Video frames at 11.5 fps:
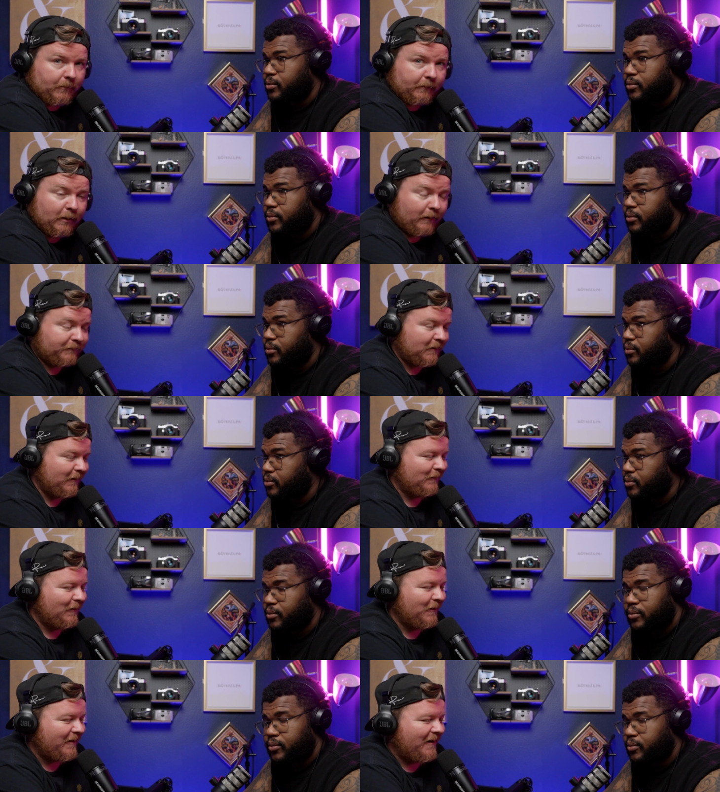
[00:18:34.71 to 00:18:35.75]
Speaker 1: I'm gonna have to
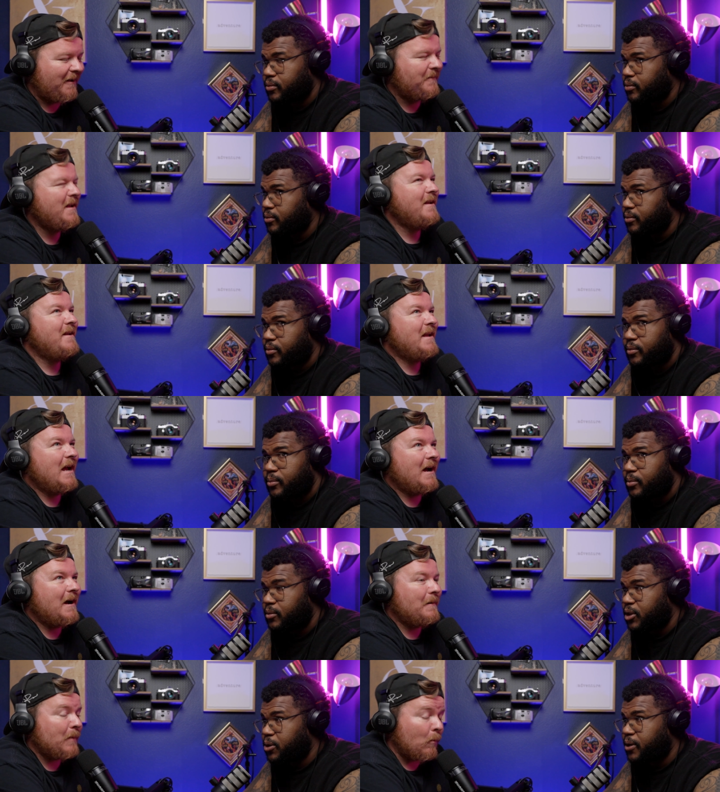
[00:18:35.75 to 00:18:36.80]
look it up.
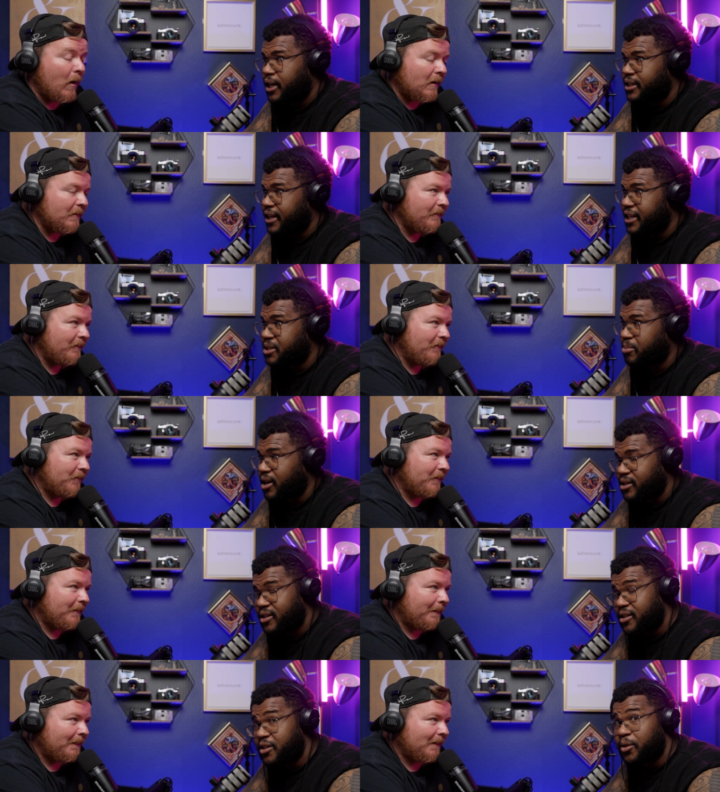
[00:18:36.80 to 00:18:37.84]
Uh, but welcome, the
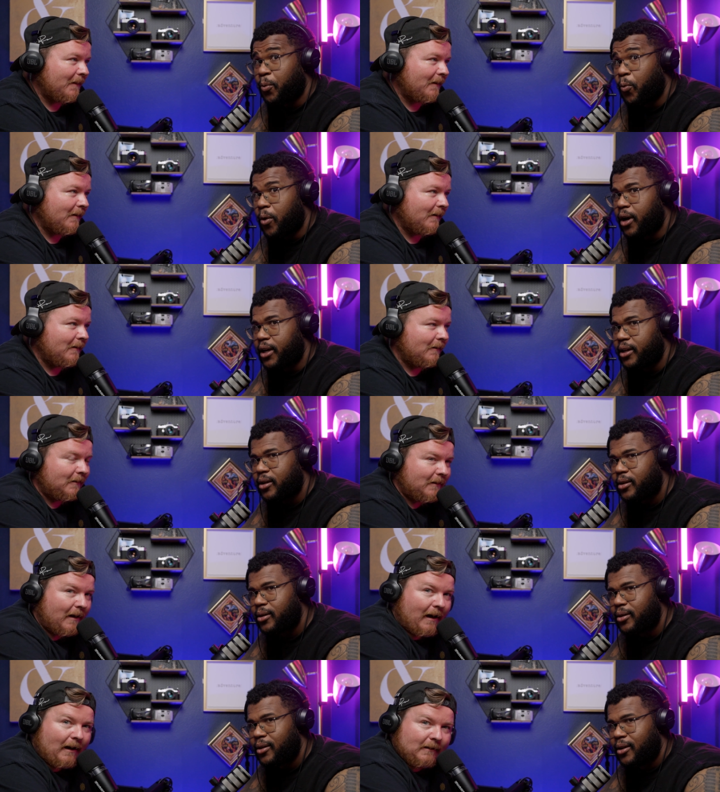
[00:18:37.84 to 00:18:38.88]
Speaker 2: Xbox. It's the one.
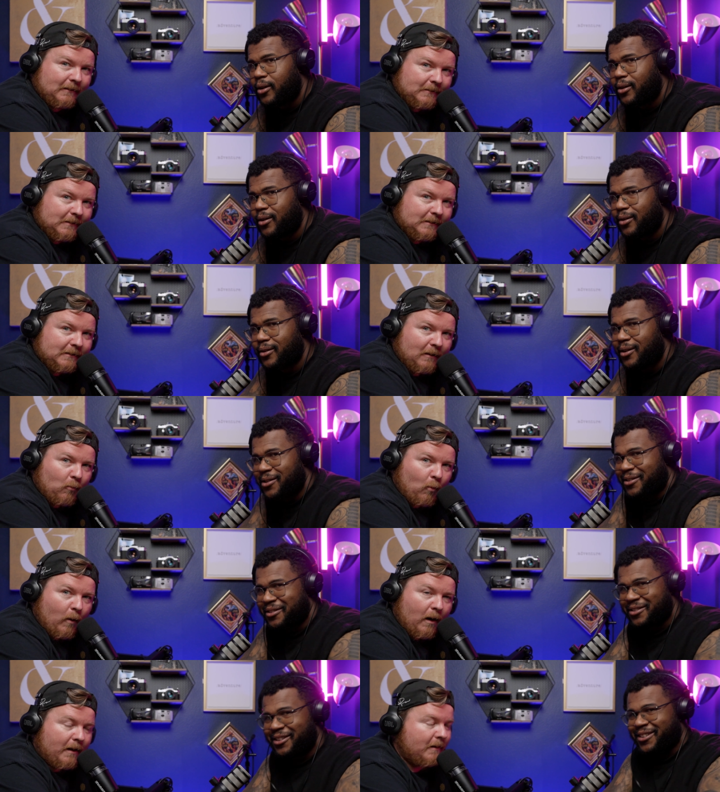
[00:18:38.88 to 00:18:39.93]
Speaker 1: Yeah, this is the
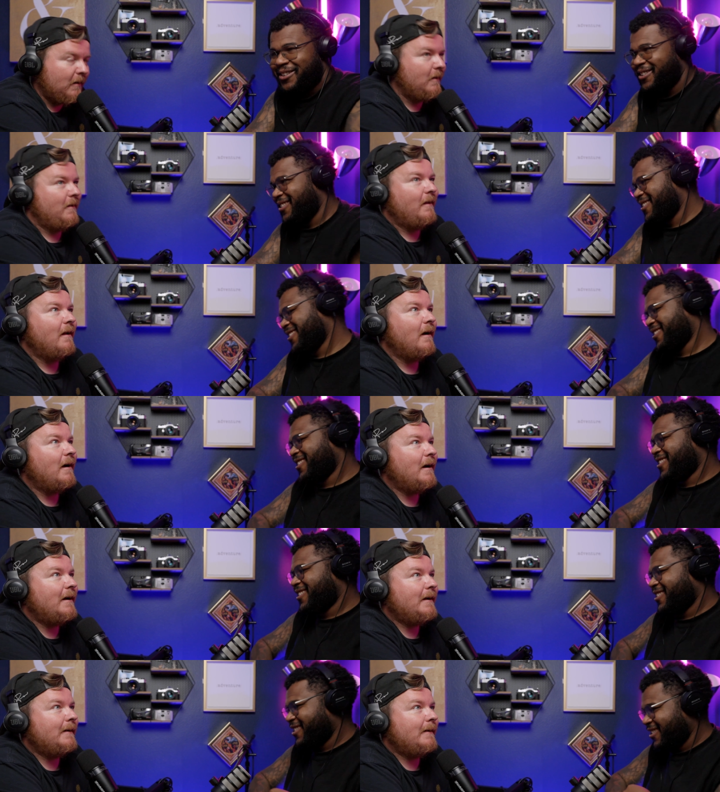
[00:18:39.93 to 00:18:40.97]
one.
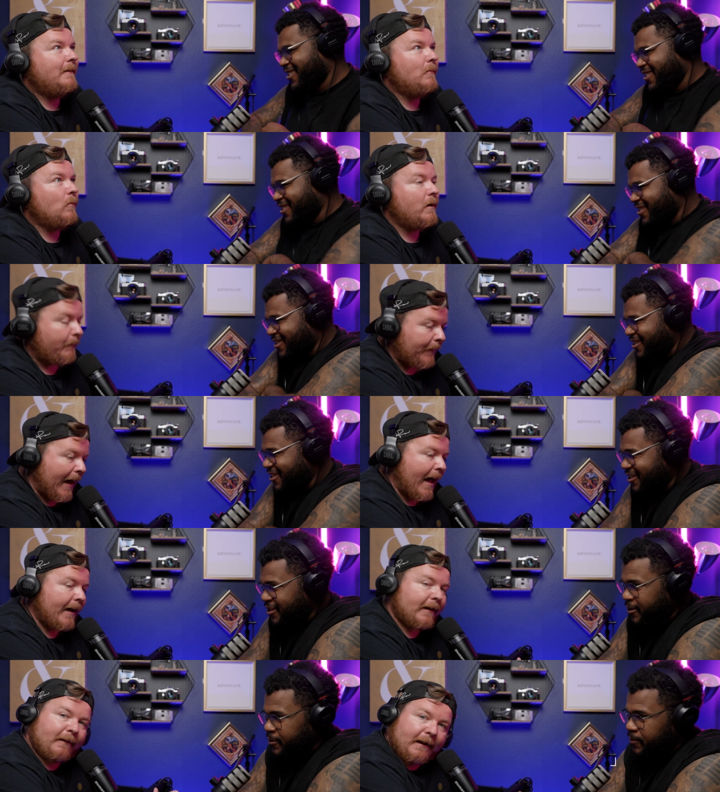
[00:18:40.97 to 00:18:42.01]
Um, we are
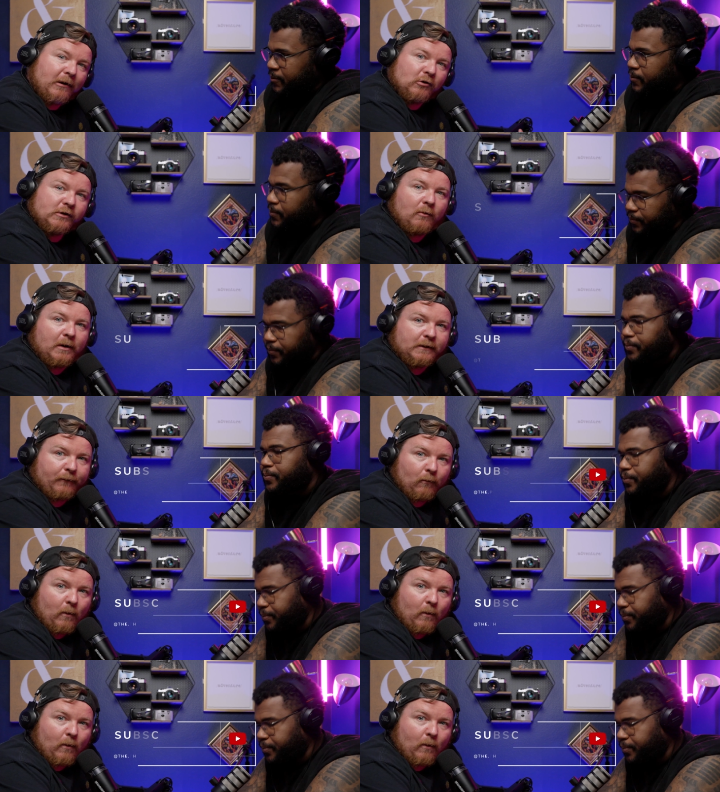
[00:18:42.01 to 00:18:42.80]
back. Thank you so much for